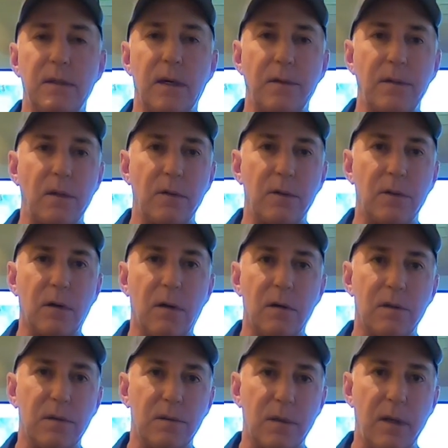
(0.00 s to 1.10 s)
on the other
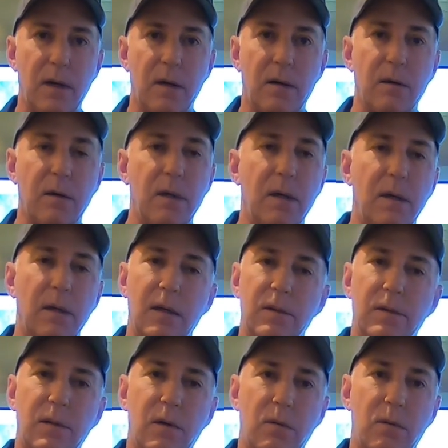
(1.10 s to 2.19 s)
charts is there. And
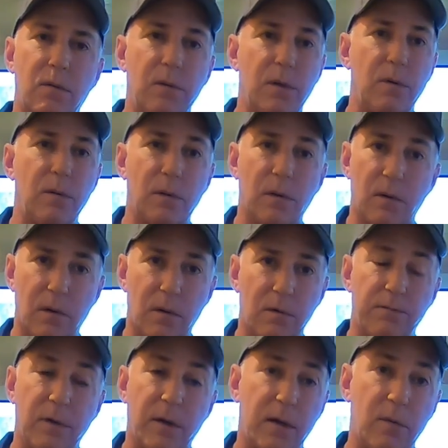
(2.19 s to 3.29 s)
so you learn
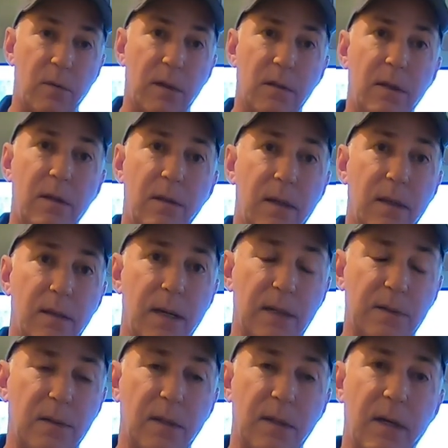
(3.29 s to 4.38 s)
very quickly that
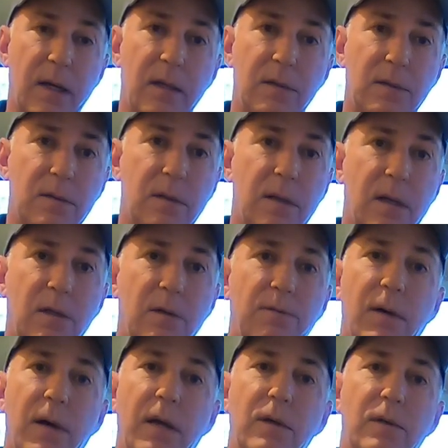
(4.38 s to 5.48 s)
that's the case, and you
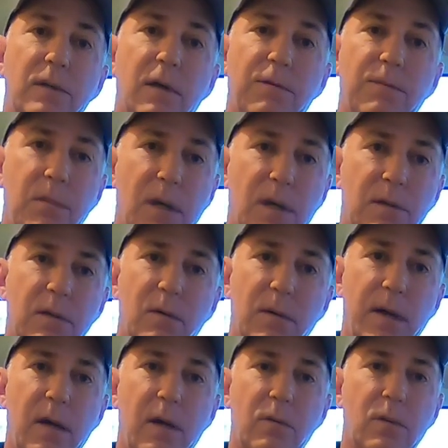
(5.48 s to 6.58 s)
find yourself messing
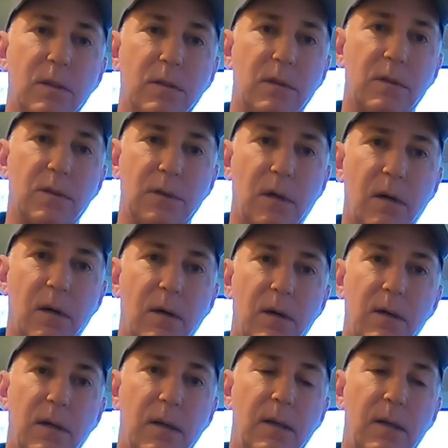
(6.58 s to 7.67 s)
around with the
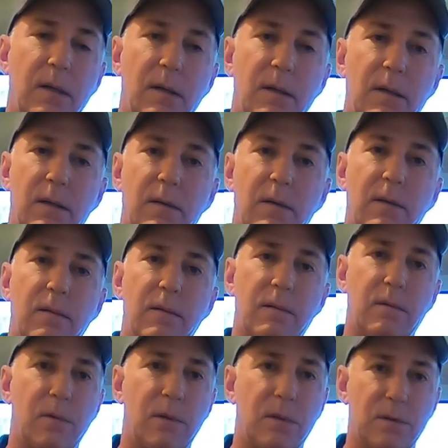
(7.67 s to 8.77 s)
chart,
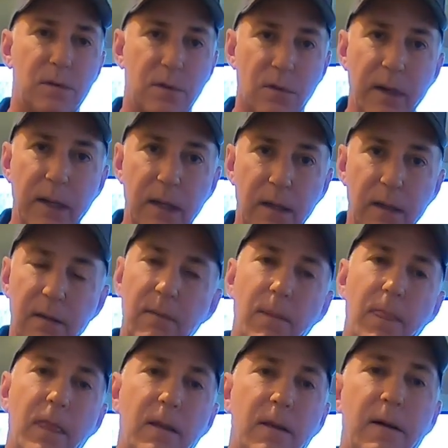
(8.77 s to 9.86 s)
with the screen,
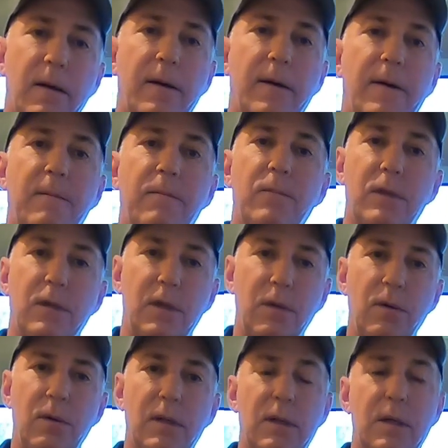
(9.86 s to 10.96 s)
the
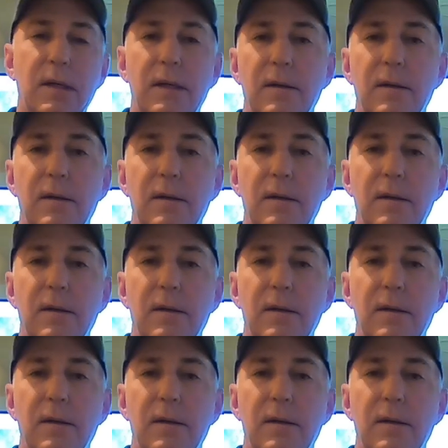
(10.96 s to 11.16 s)
unit,